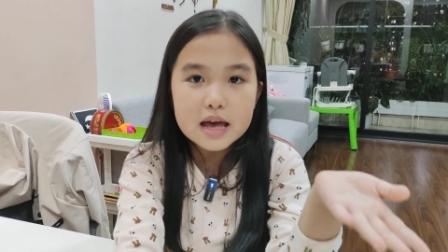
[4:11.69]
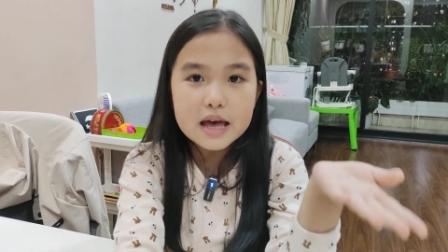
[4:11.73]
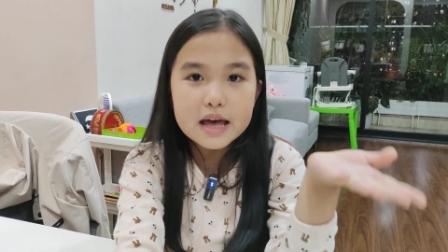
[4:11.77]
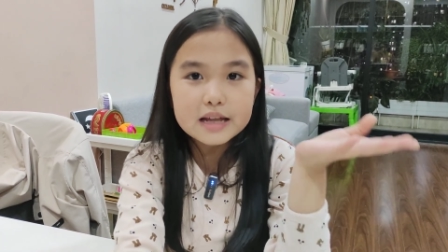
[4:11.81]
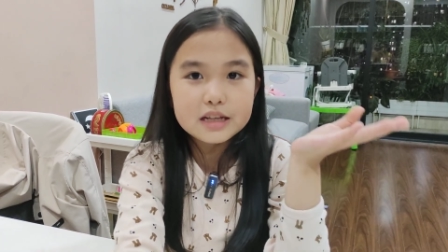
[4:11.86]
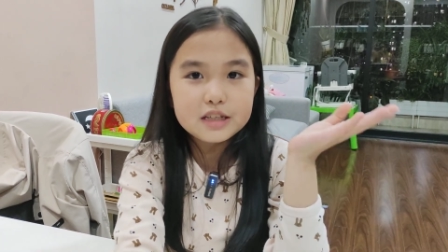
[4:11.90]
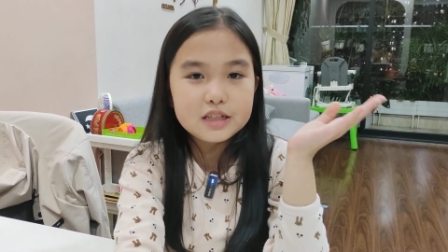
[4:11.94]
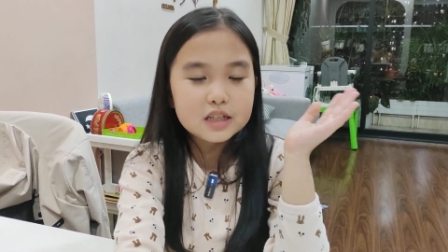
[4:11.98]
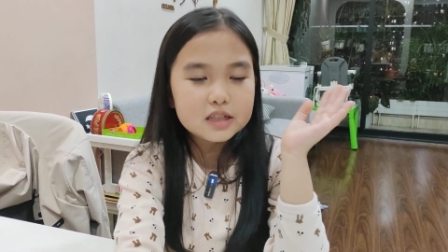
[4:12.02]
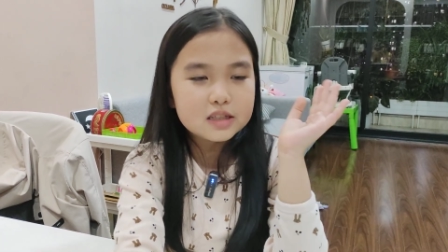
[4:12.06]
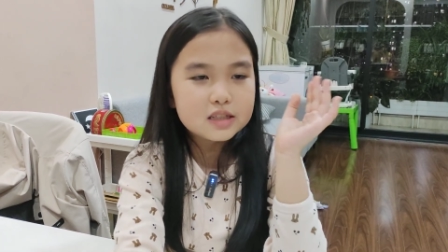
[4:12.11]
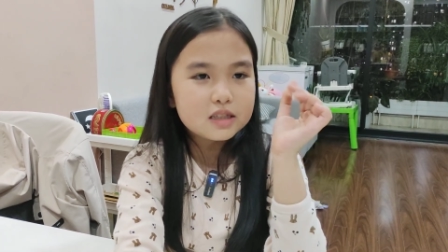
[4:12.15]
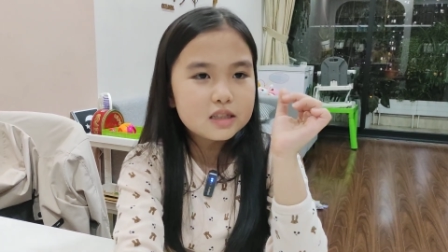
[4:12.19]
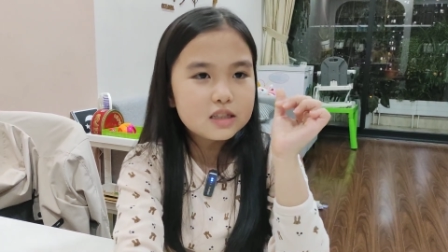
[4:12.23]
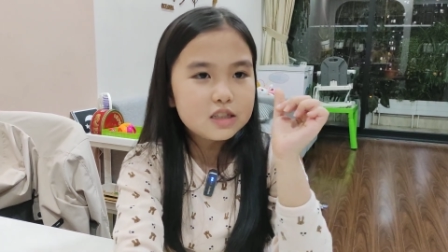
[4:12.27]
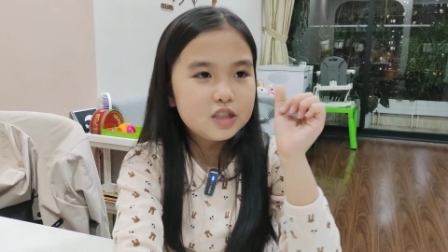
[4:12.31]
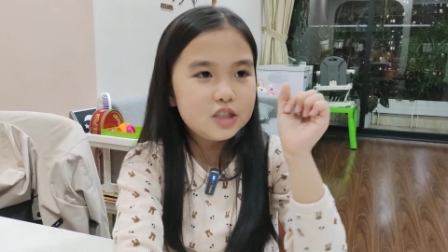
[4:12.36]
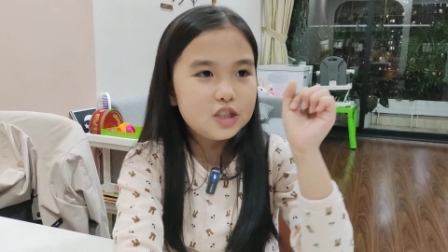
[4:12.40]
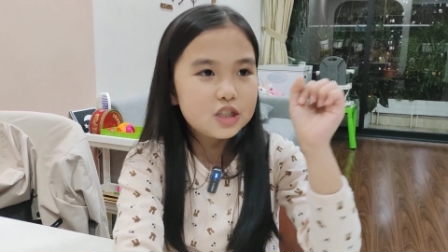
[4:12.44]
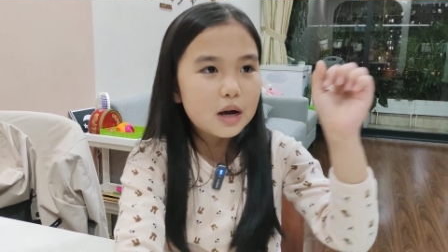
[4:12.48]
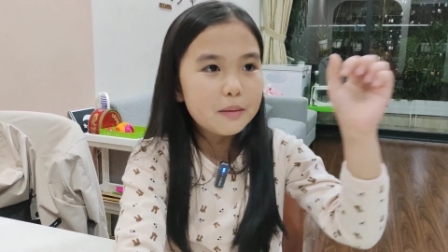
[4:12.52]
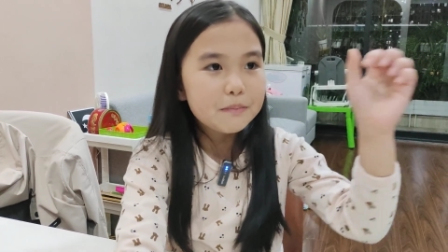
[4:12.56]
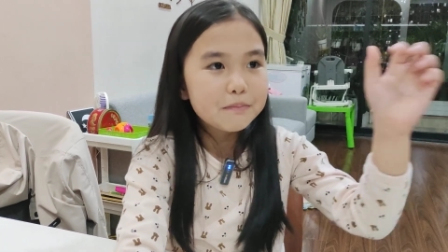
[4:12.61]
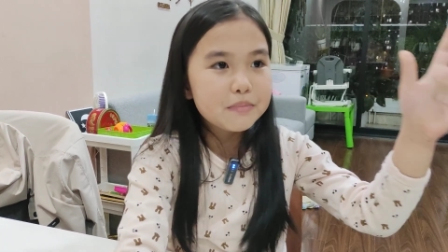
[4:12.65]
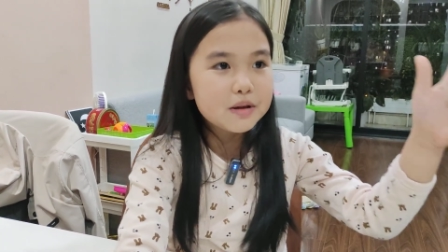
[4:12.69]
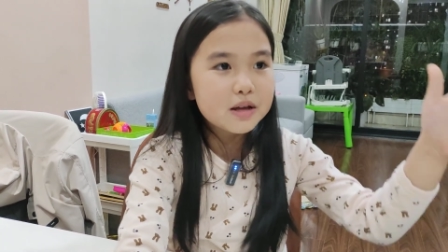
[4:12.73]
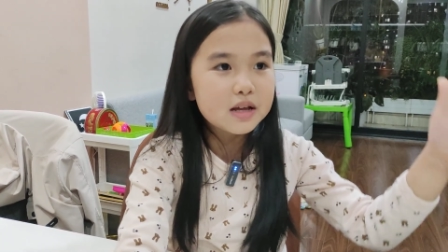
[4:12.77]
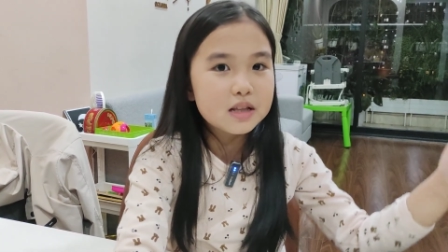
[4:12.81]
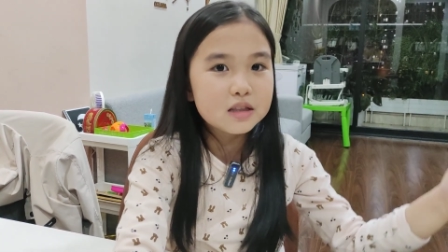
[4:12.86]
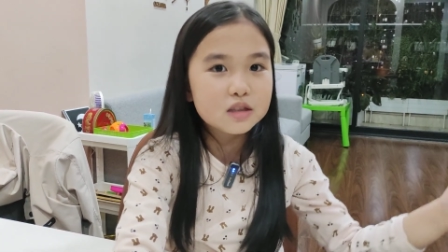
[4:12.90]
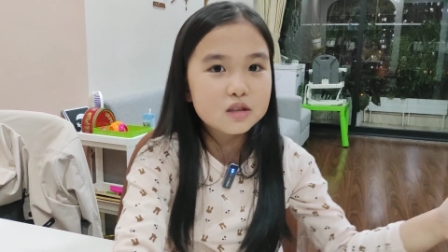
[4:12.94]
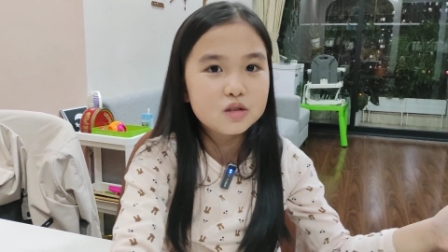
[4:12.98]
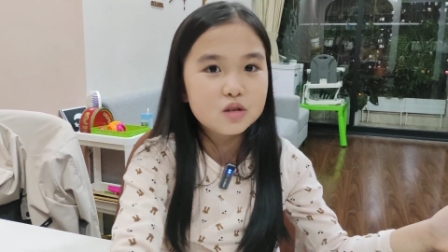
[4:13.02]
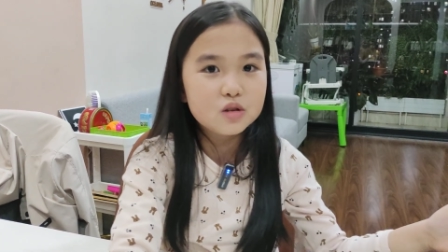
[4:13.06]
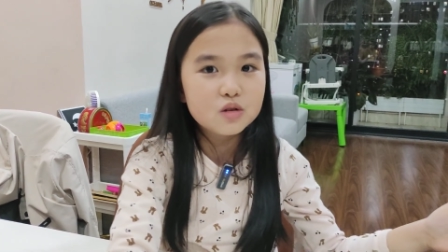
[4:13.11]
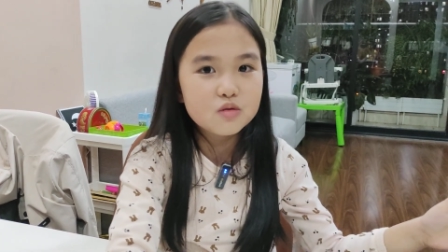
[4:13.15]
it just jumped
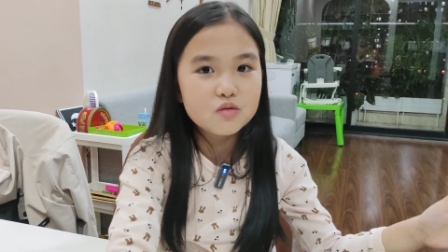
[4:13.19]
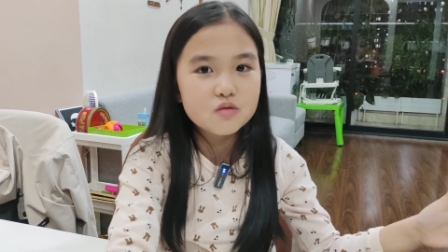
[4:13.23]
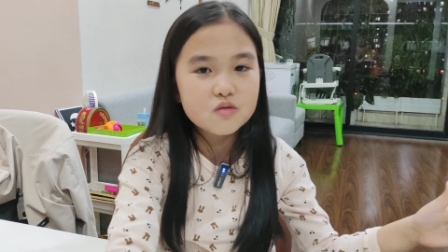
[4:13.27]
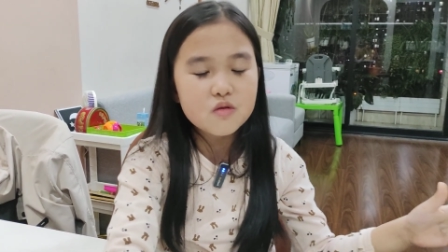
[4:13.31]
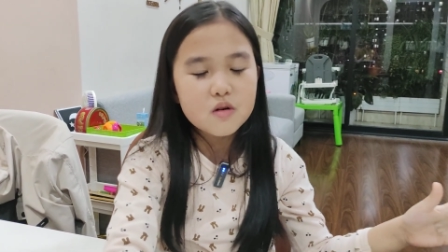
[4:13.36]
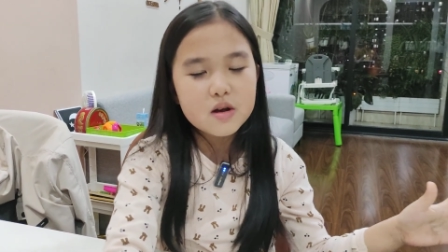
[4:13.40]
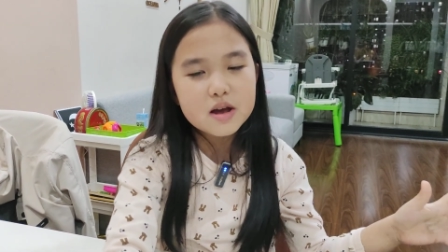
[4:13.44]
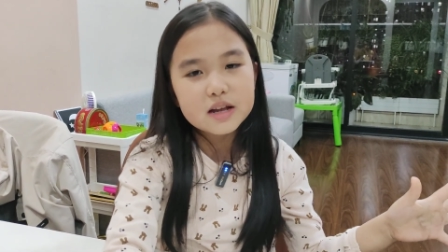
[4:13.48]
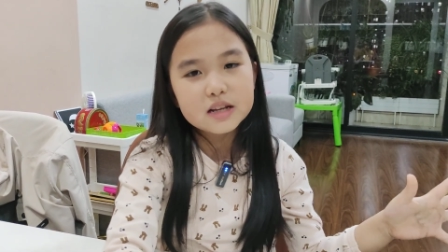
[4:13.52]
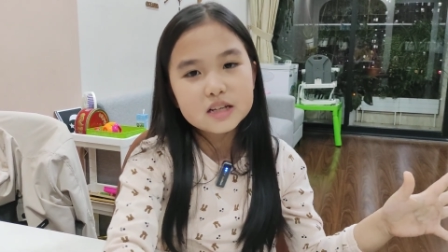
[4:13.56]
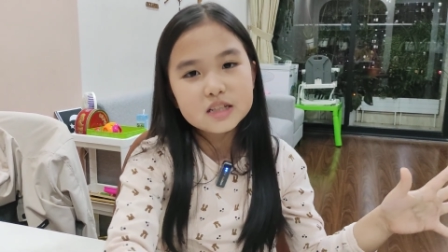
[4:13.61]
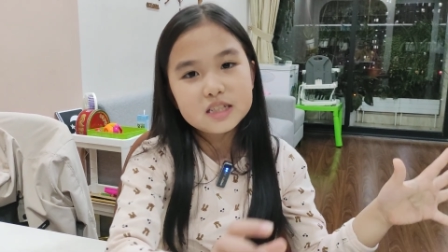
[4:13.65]
into